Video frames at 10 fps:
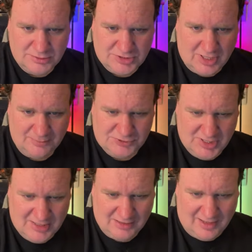Top
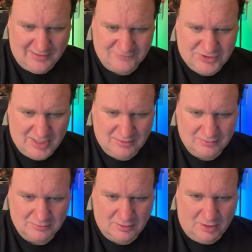chat, live chat.
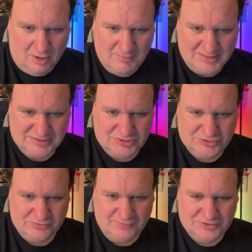All
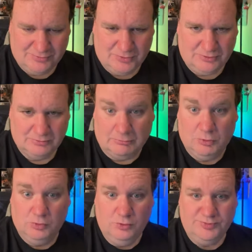messages are visible.
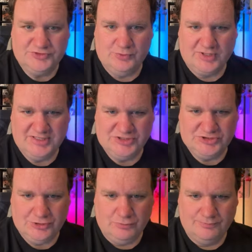Oops, what'd I just
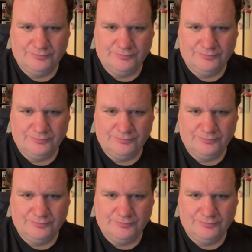do?